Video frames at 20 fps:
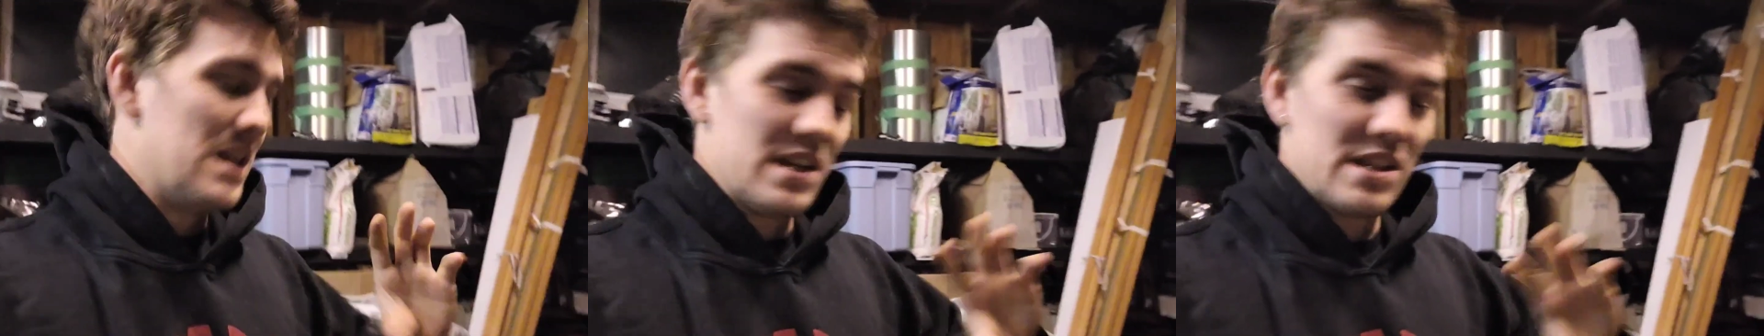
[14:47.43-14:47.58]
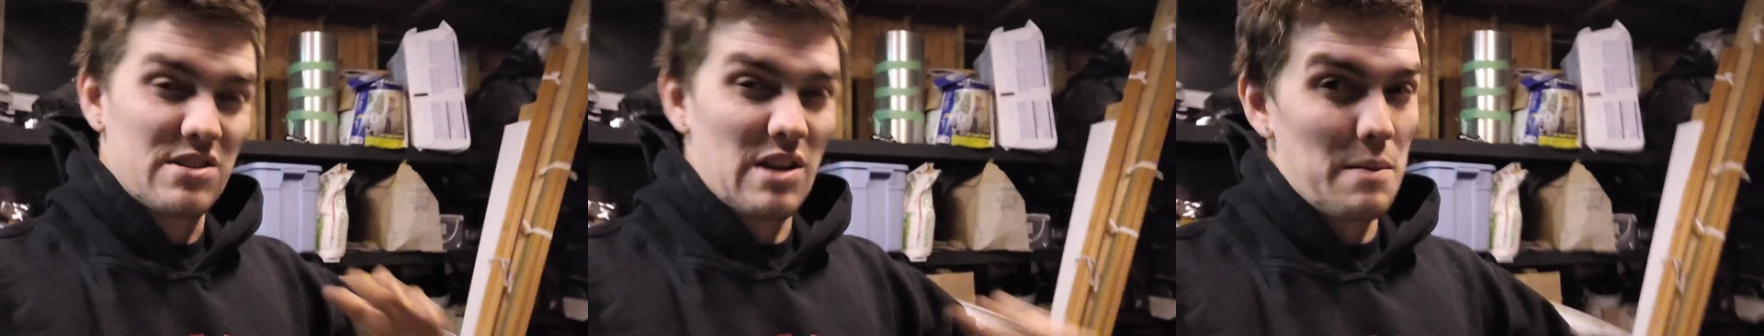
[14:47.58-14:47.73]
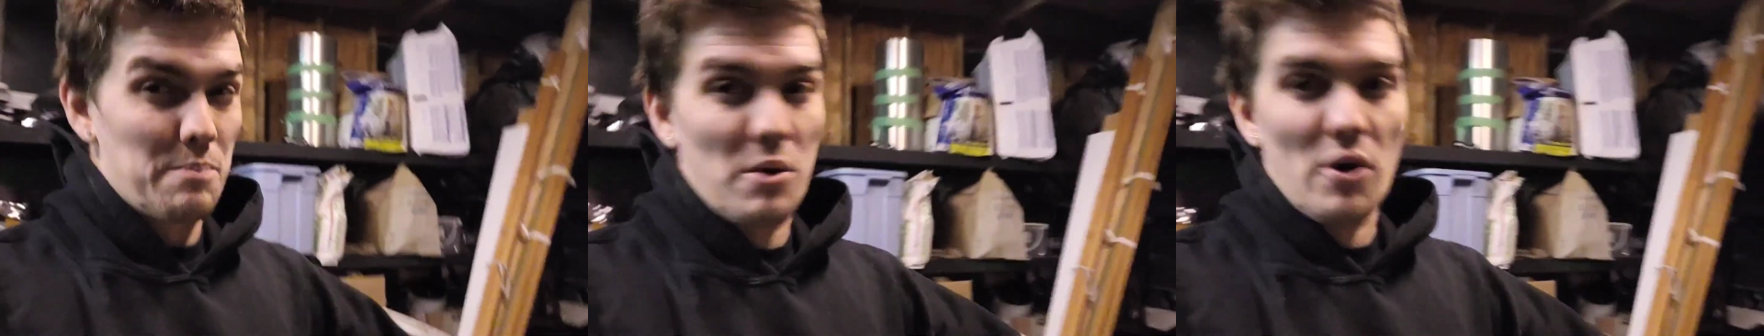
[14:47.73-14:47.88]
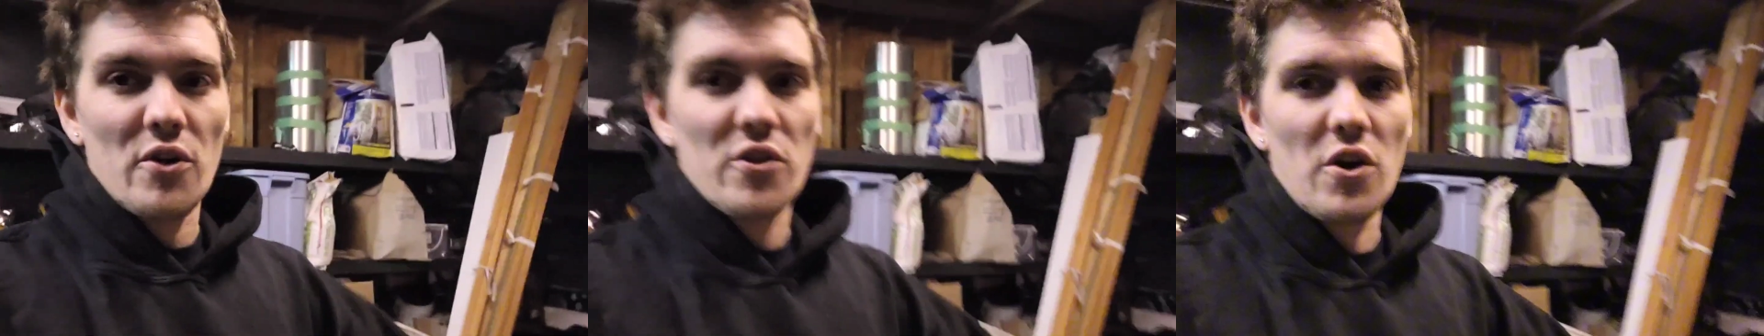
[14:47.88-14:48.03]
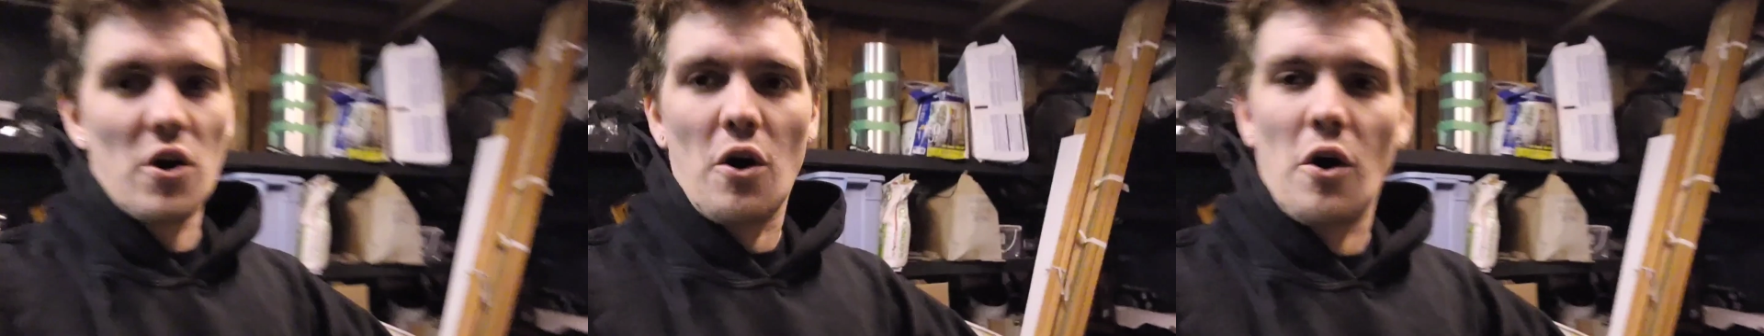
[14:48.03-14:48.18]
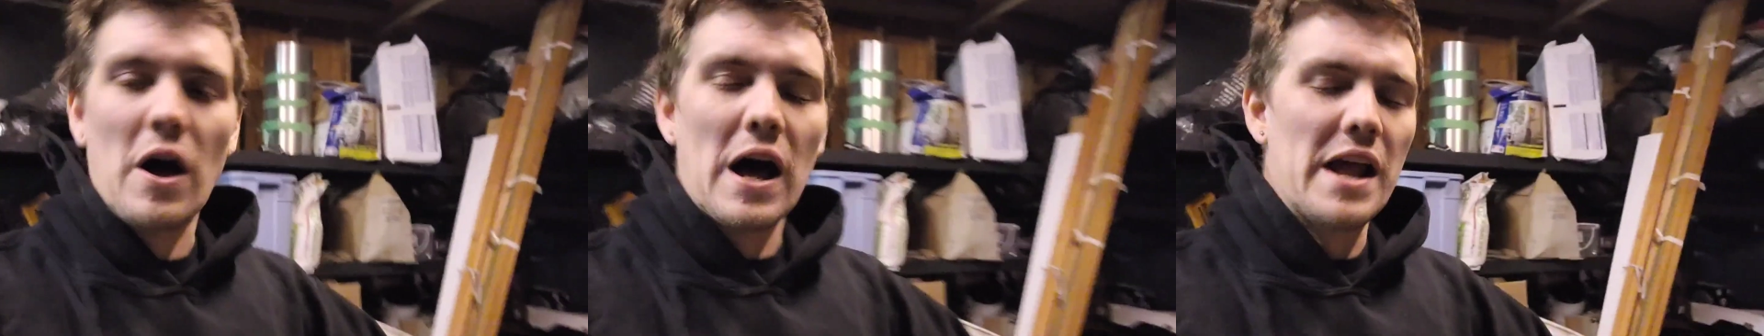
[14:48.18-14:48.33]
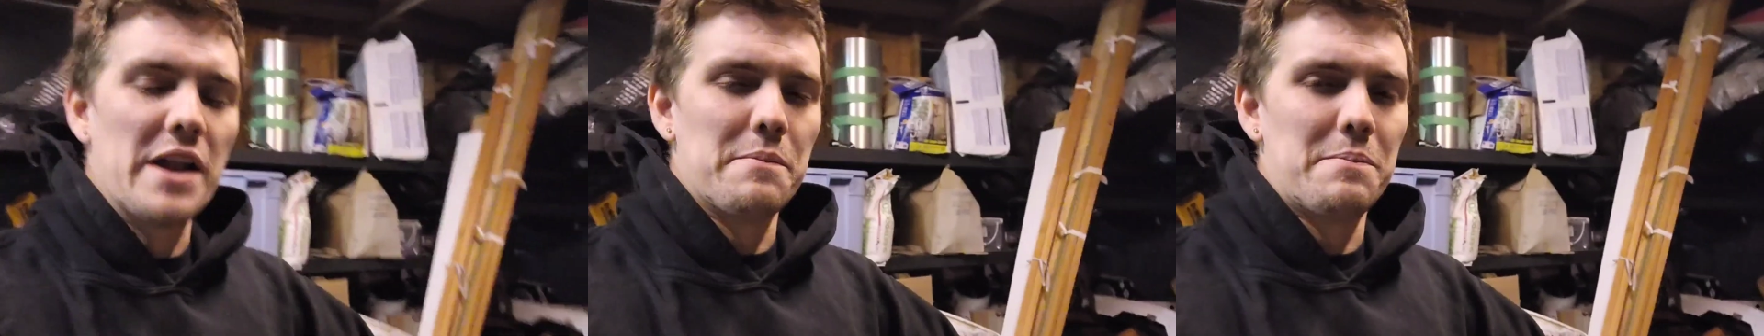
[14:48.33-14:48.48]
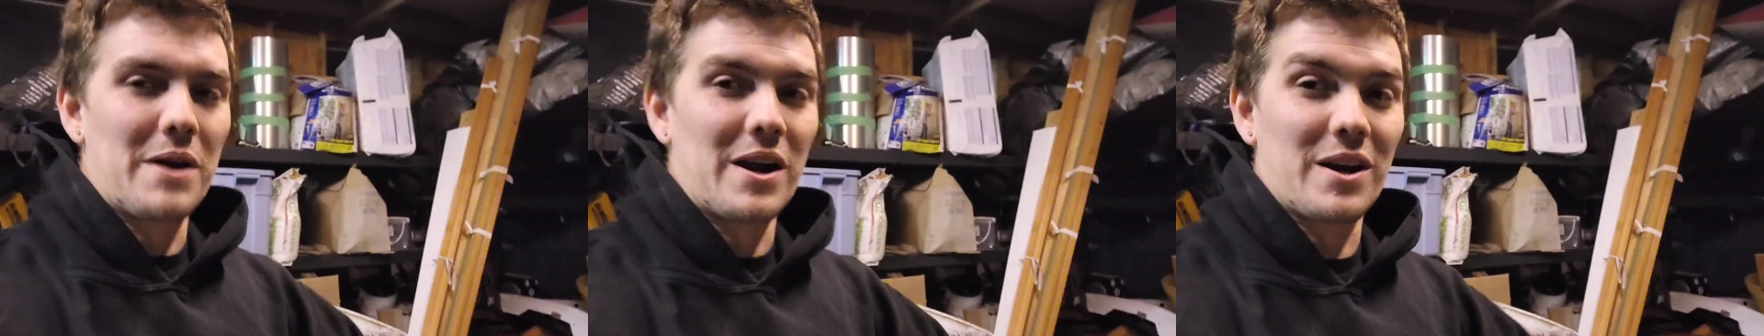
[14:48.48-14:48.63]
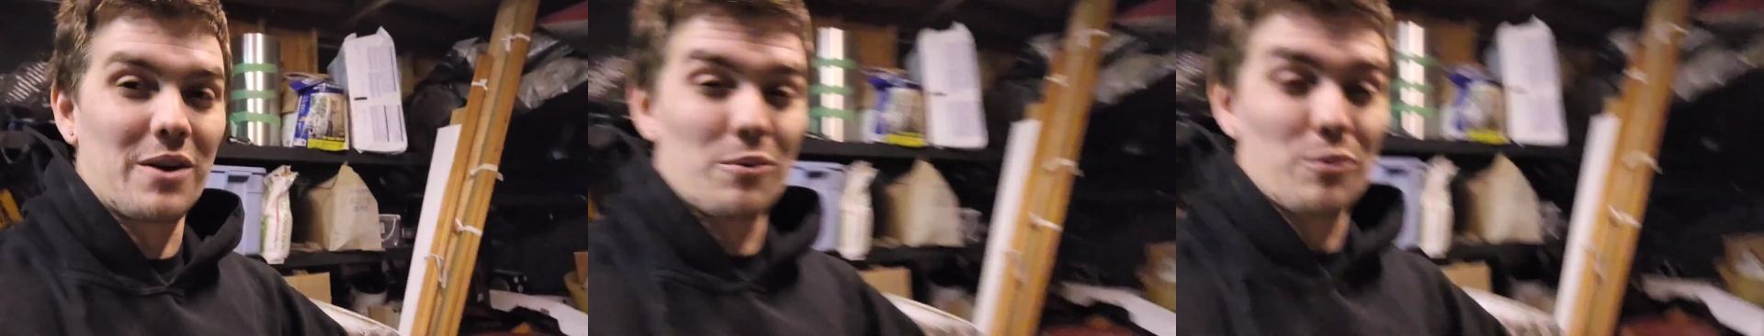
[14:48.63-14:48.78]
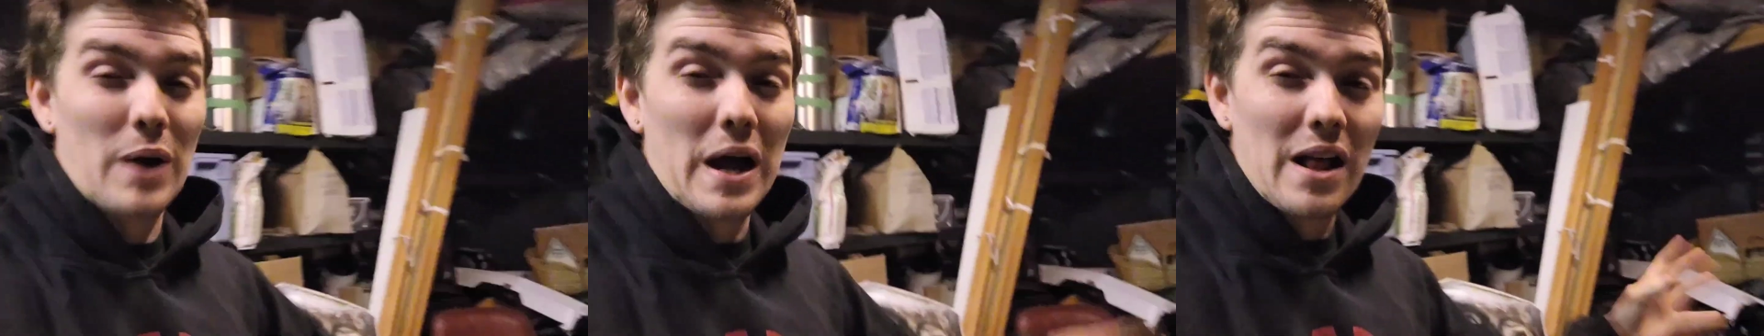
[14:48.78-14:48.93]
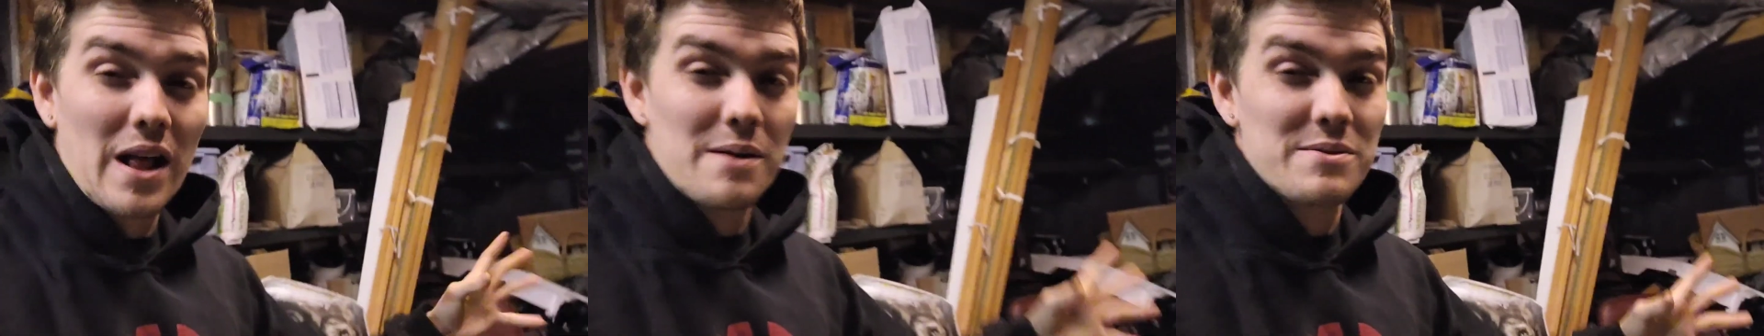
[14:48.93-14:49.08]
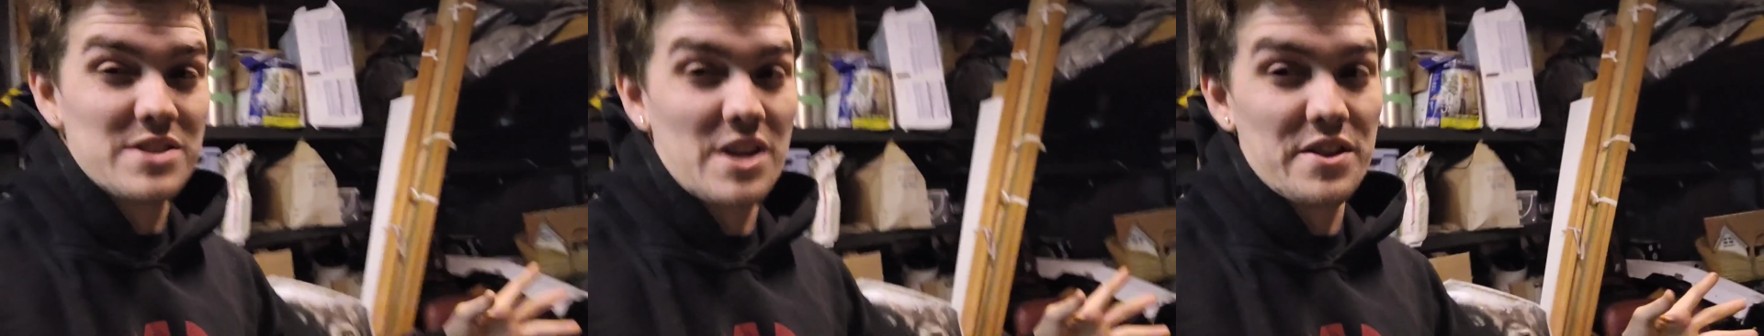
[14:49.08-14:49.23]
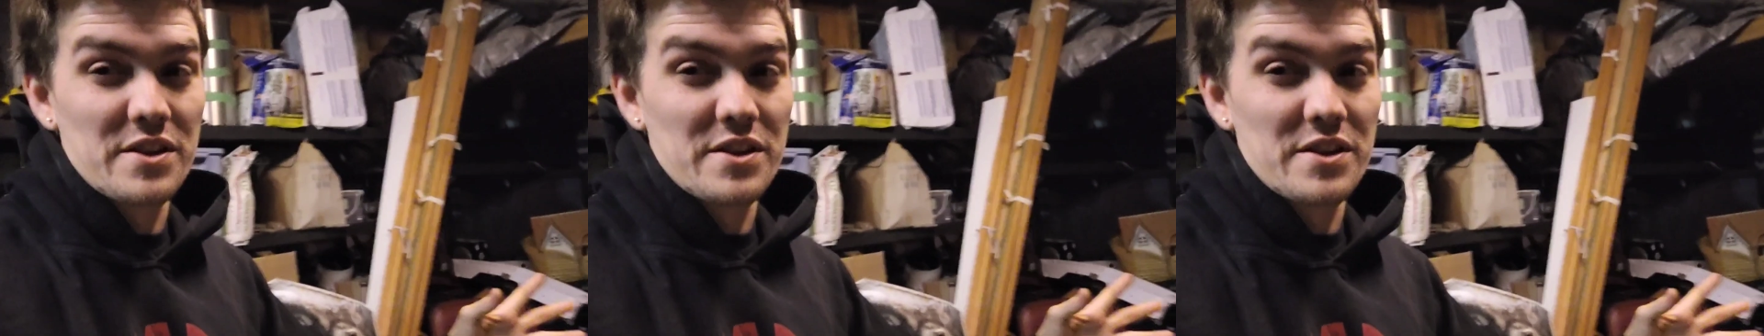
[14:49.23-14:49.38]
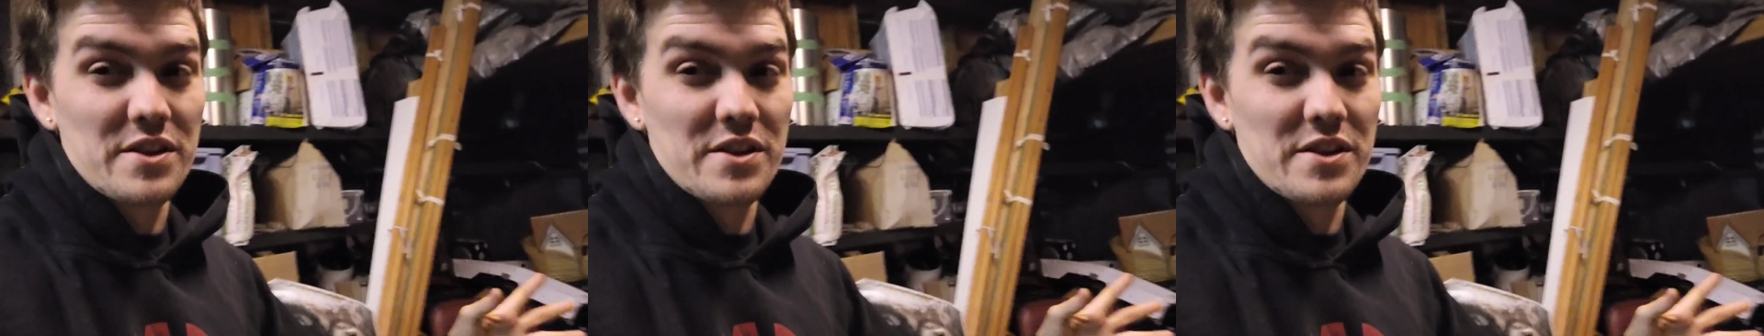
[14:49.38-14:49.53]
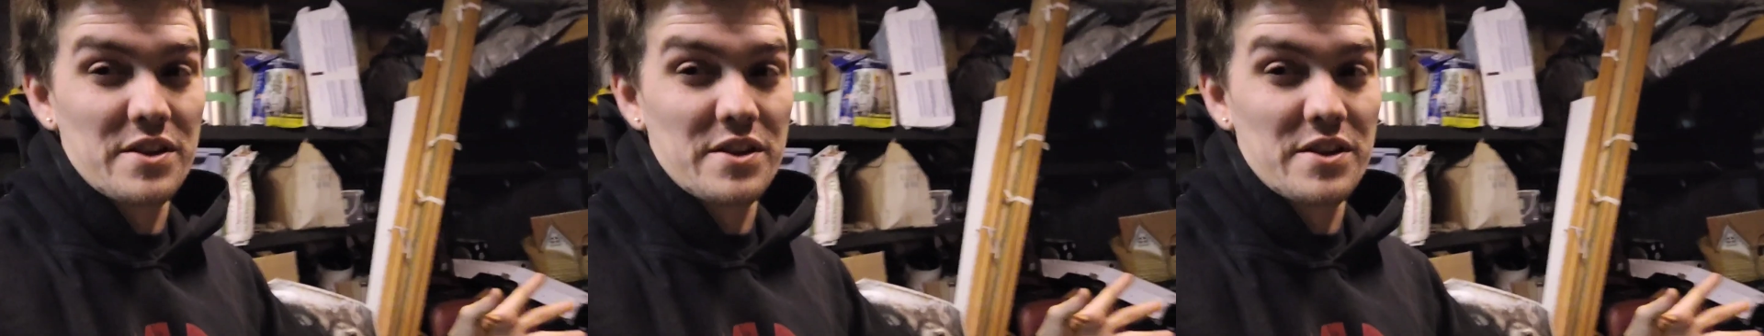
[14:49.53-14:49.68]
so I pulled the whole head apart while I was on the phone